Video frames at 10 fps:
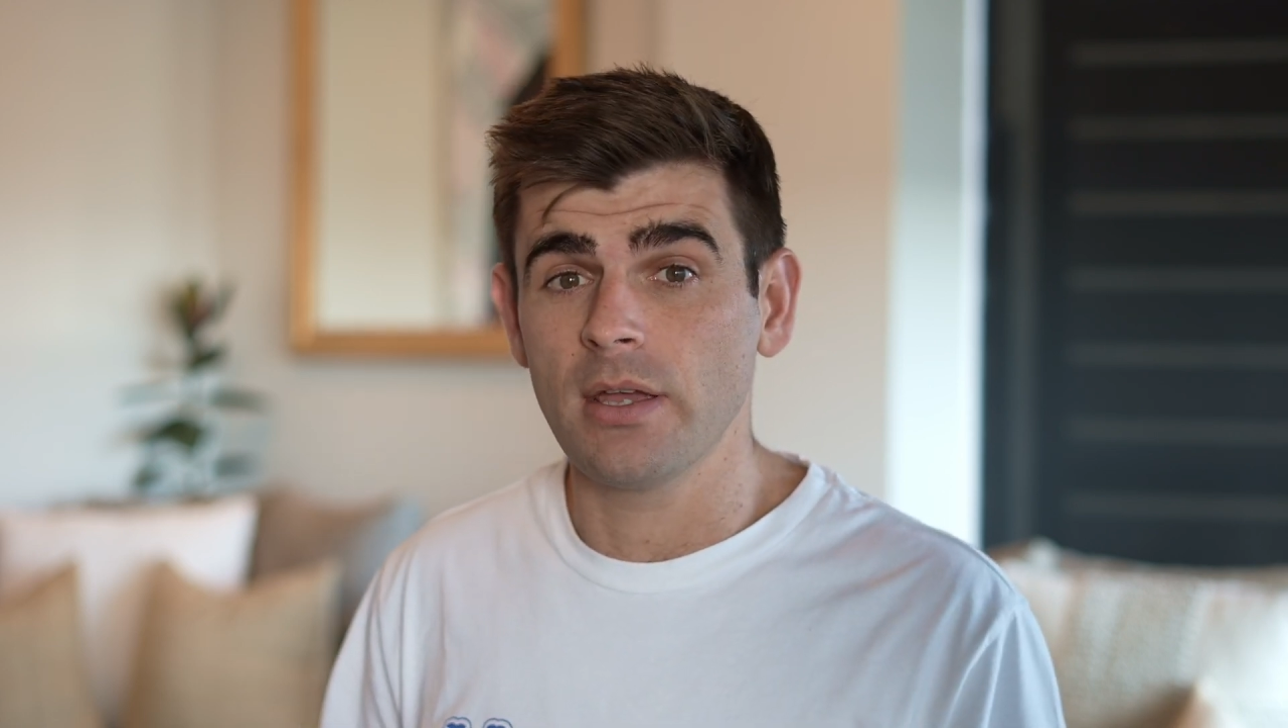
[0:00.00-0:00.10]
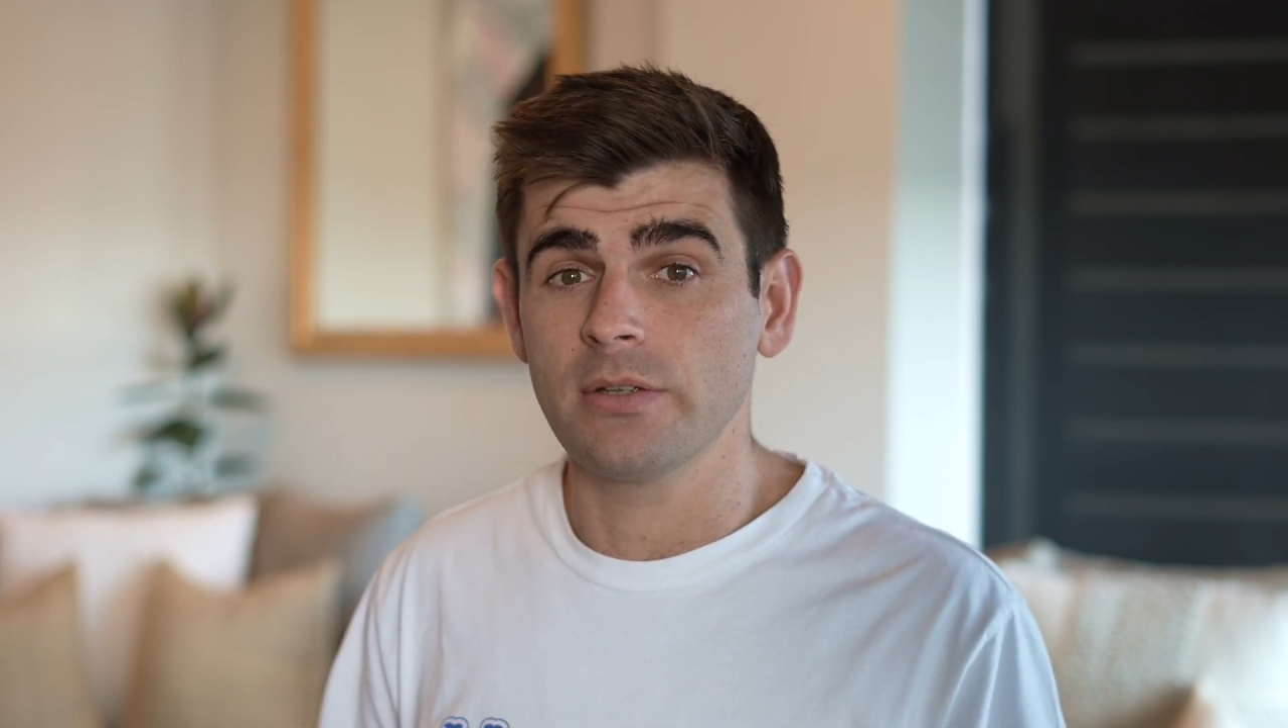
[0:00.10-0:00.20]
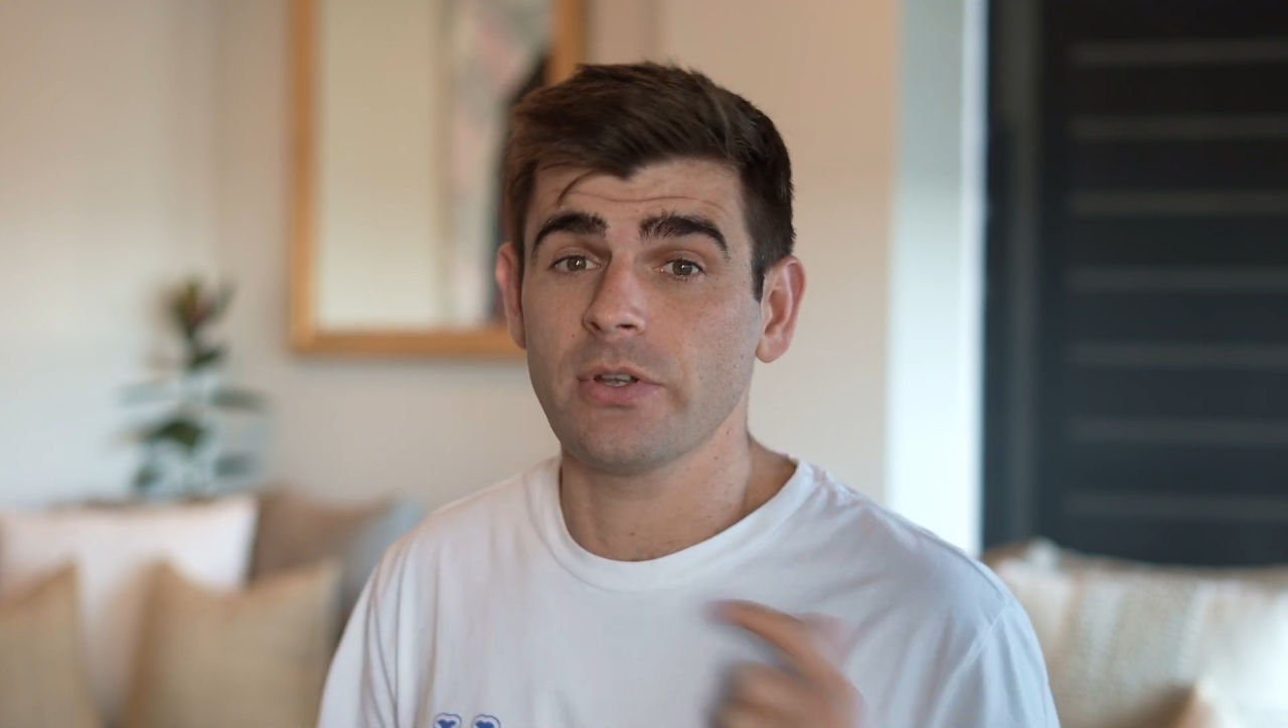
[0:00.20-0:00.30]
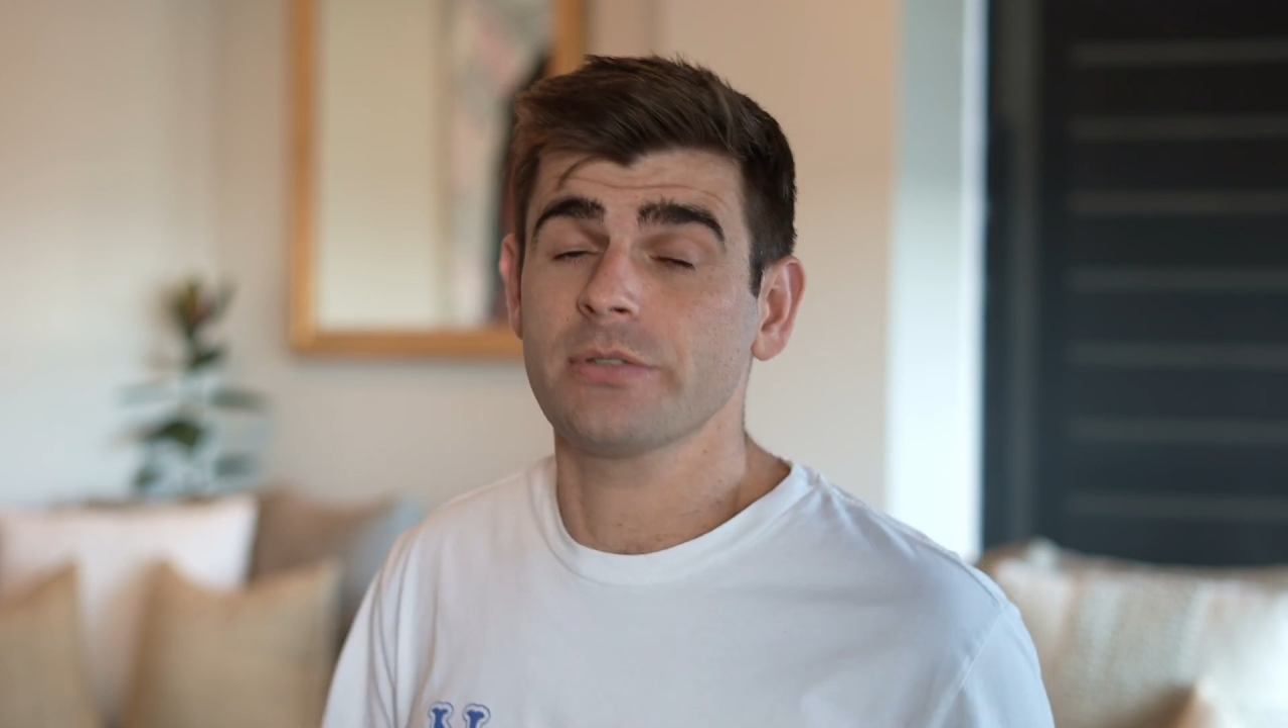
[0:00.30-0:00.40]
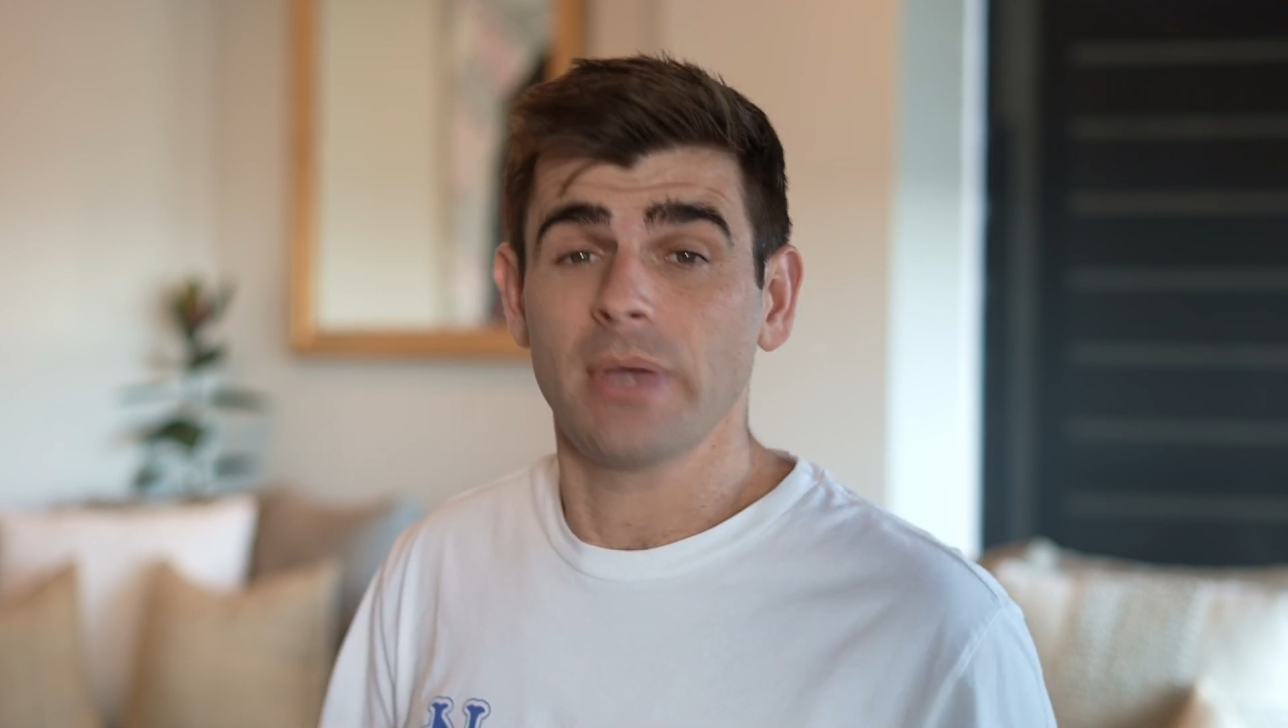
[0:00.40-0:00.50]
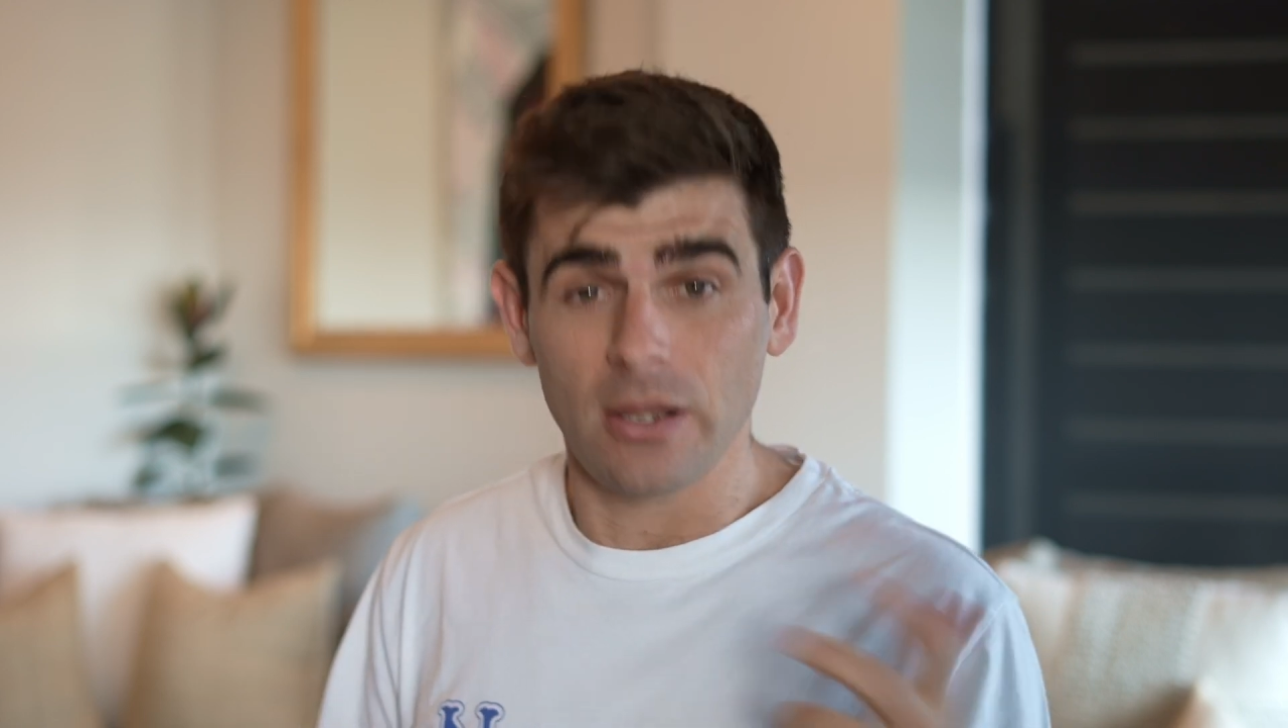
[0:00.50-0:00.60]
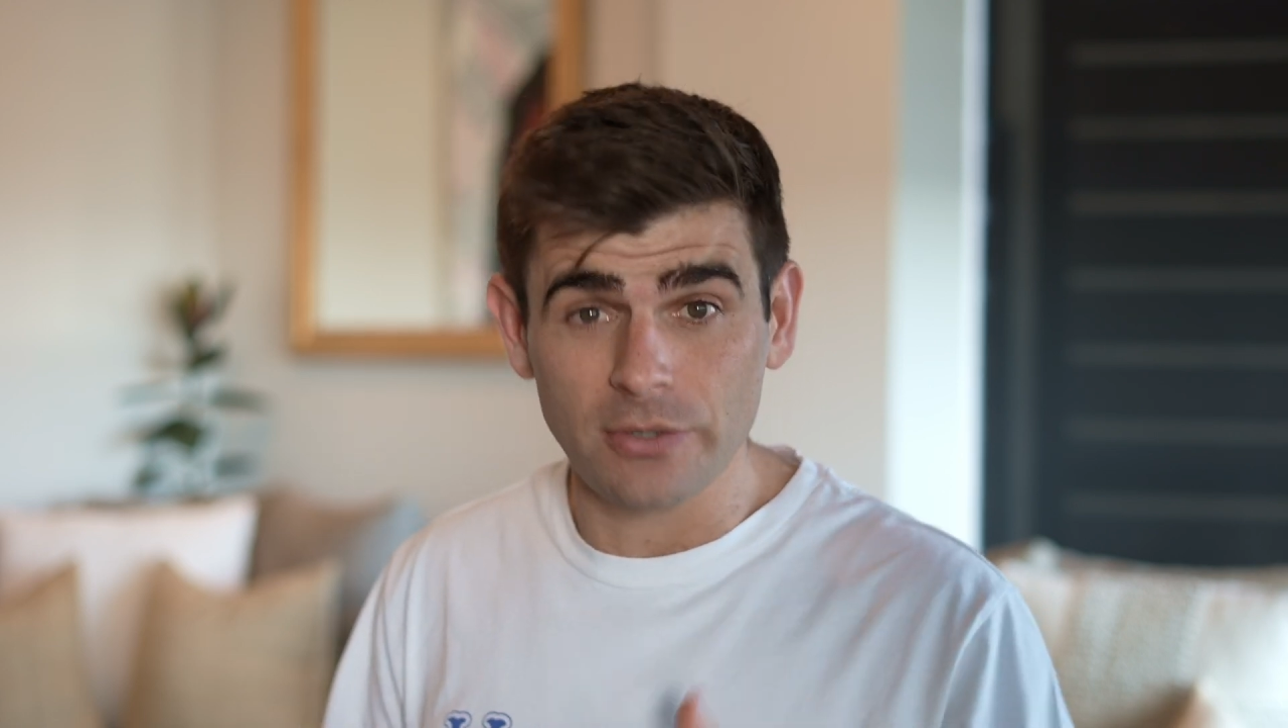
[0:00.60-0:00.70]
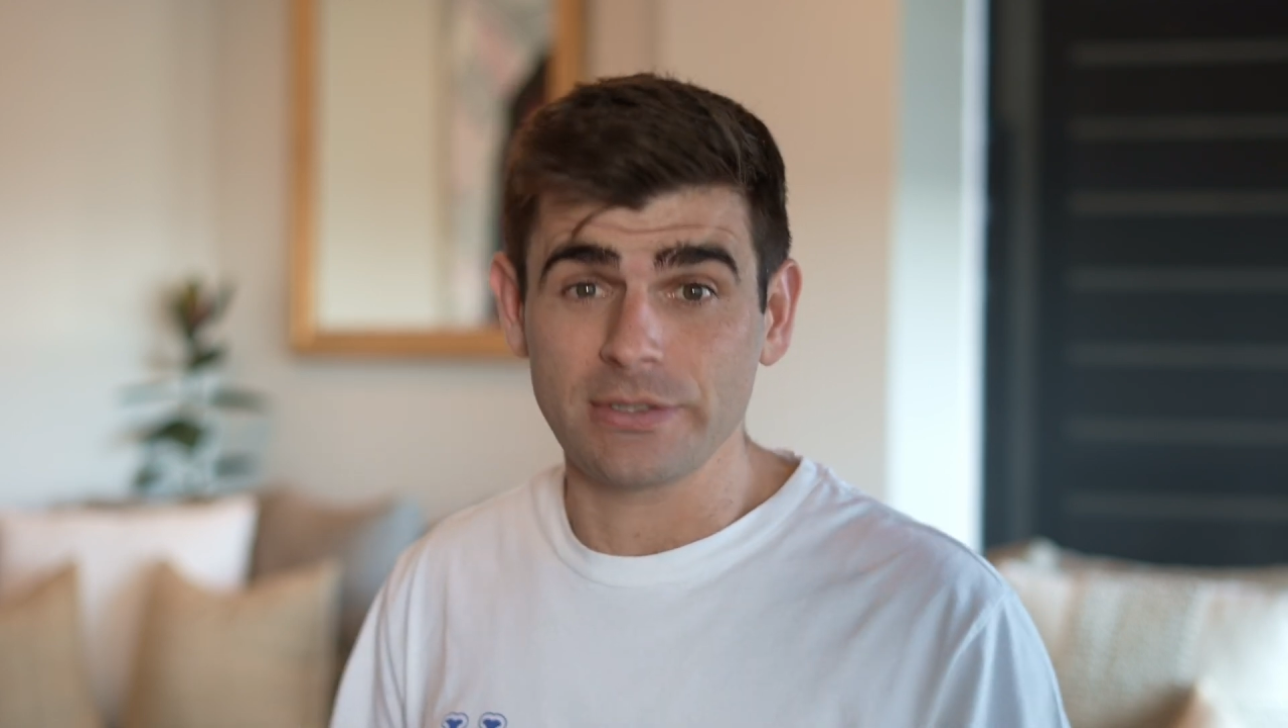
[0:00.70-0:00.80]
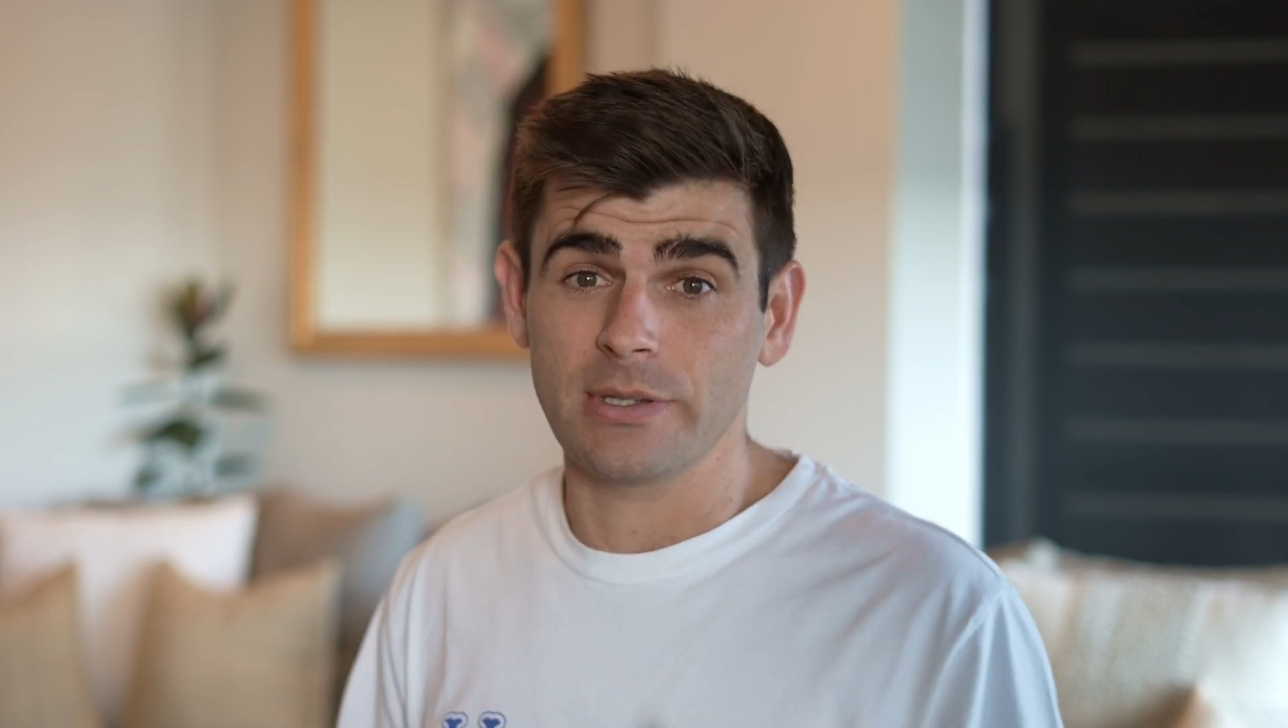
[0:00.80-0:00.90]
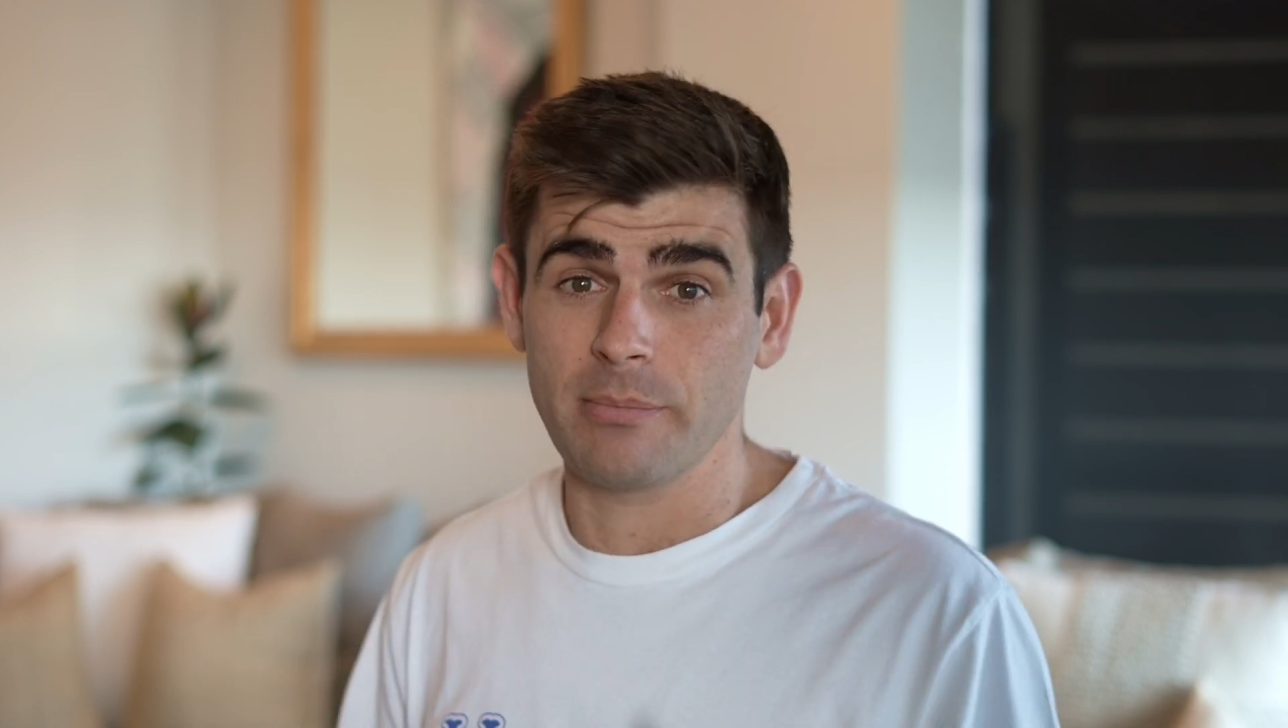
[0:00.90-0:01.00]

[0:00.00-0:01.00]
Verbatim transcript: Trust me, I looked at